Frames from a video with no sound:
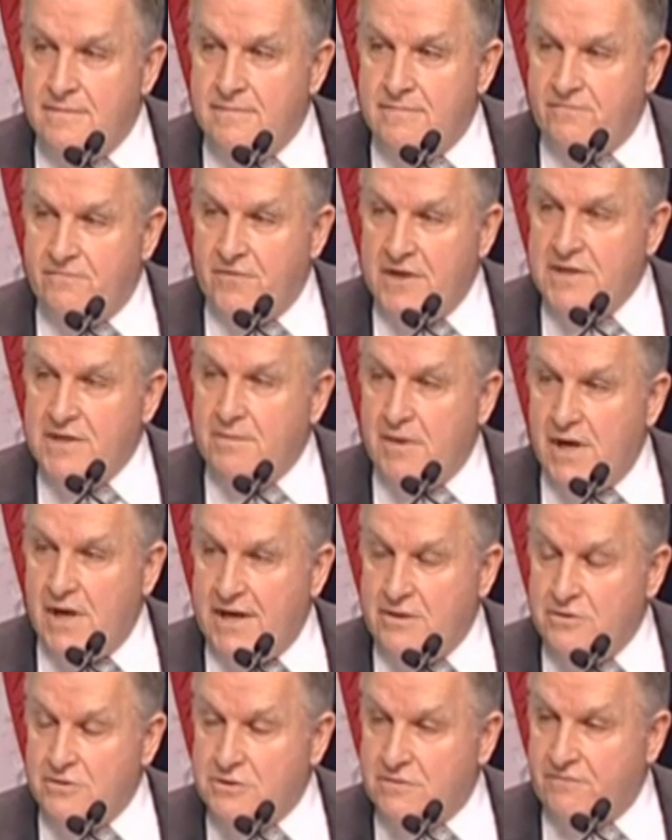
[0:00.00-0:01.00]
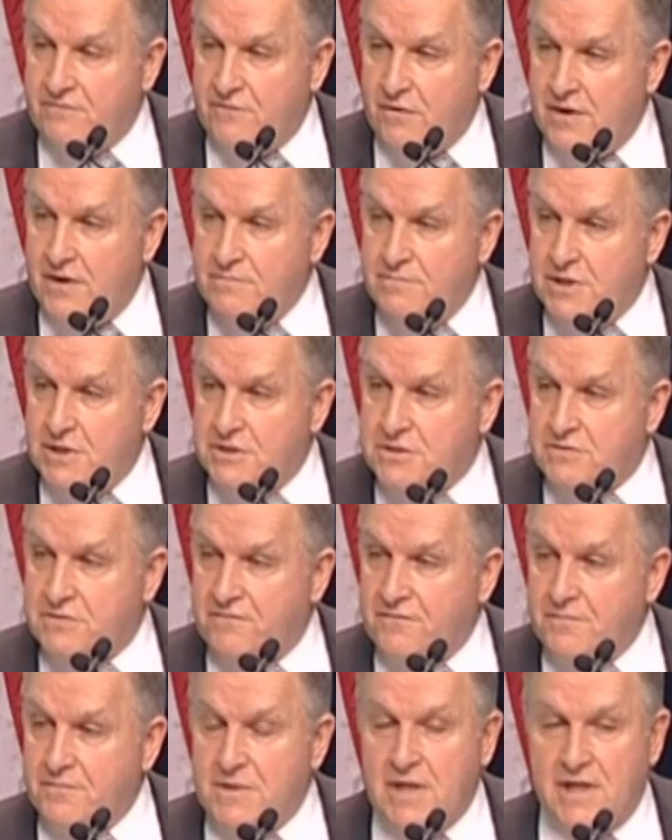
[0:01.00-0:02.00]
A friend of mine who's the foreign minister
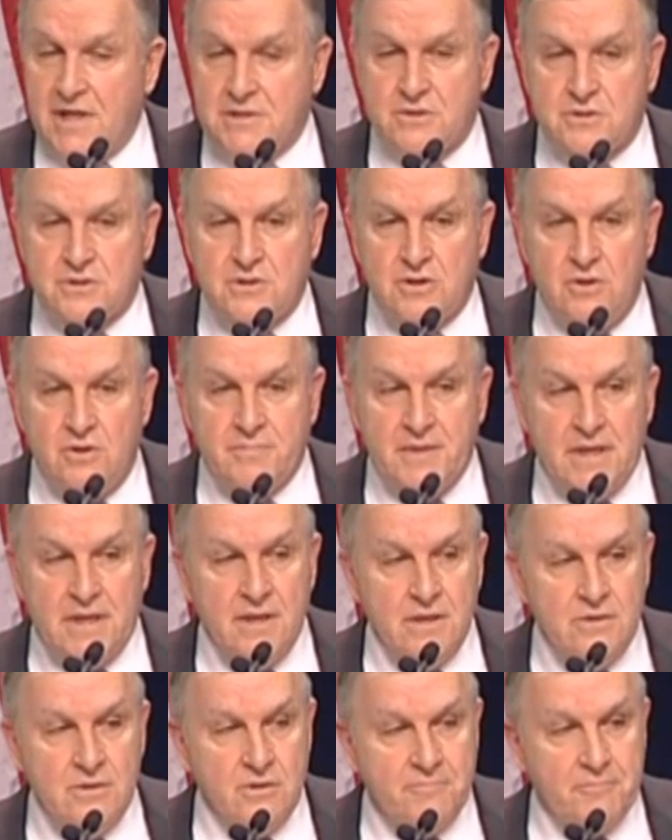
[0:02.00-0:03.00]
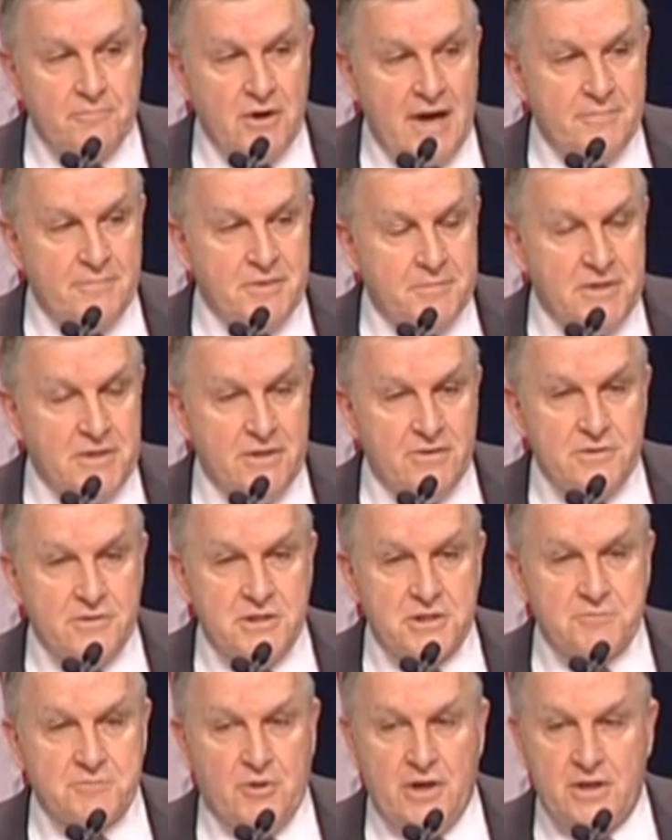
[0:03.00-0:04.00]
from Qatar told me, your problem here in
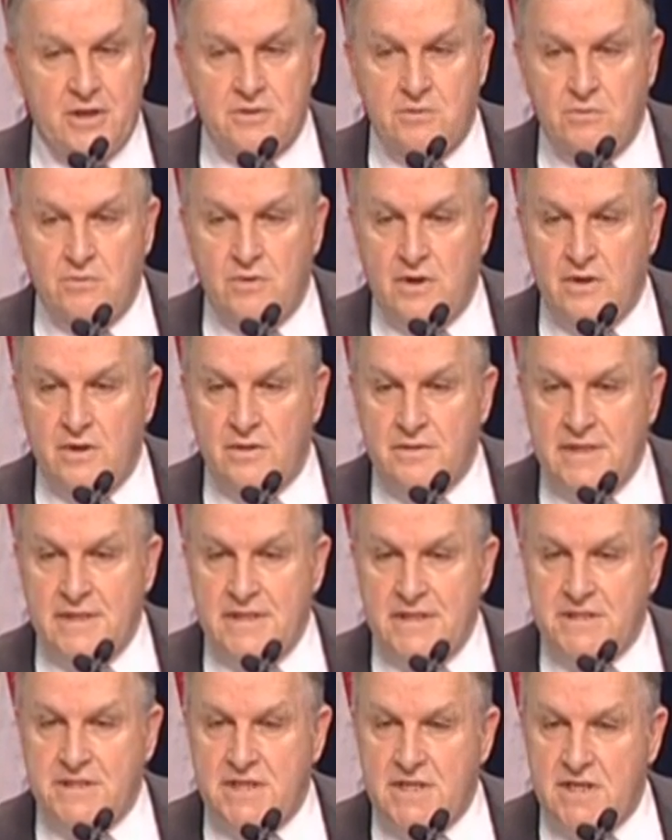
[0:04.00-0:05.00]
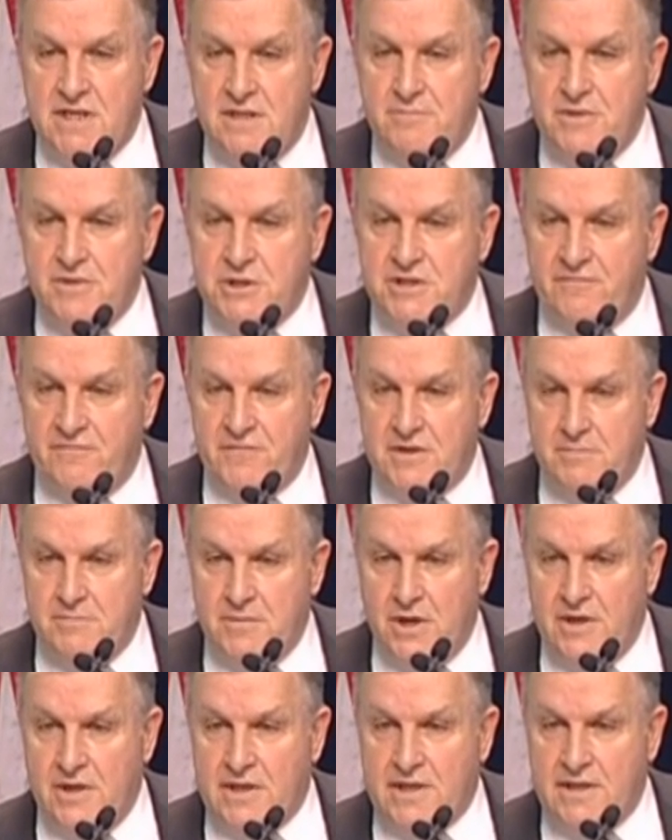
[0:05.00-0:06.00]
this part of the world is the image of an
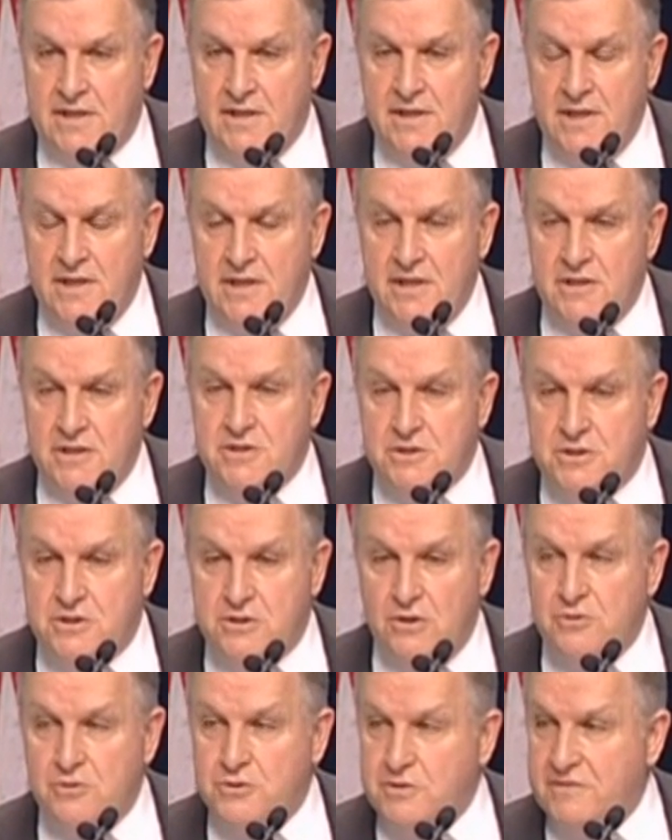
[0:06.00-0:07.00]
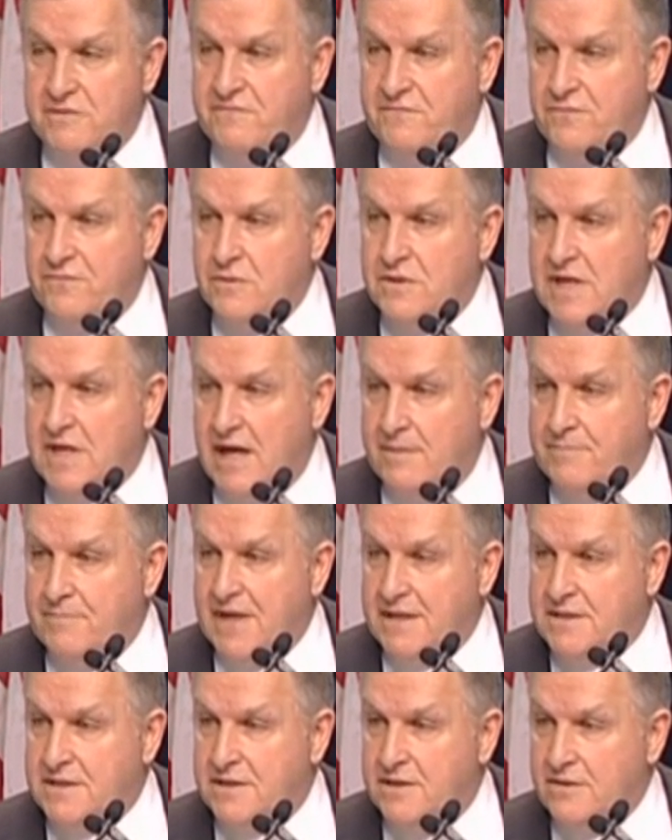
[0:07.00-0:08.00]
American is a soldier in full
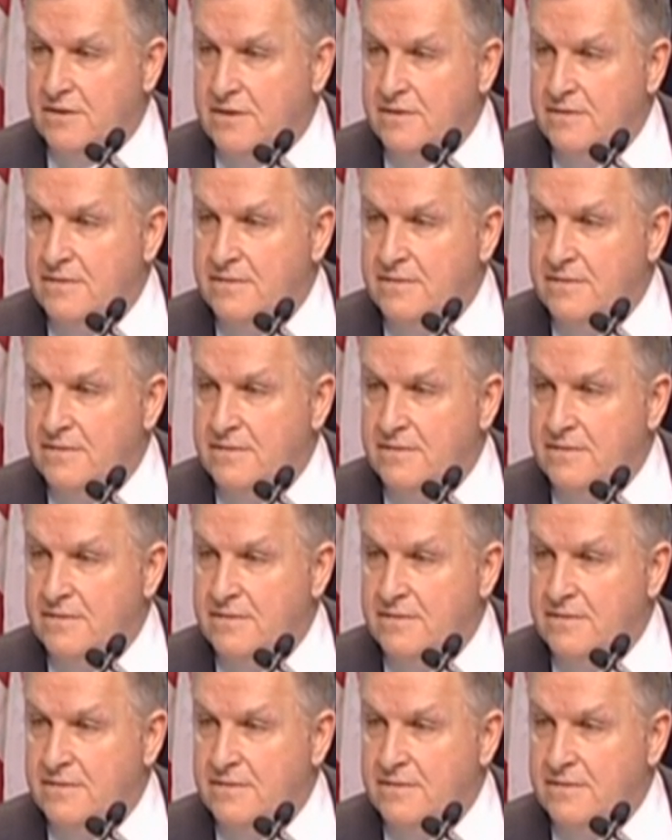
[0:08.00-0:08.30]
combat gear.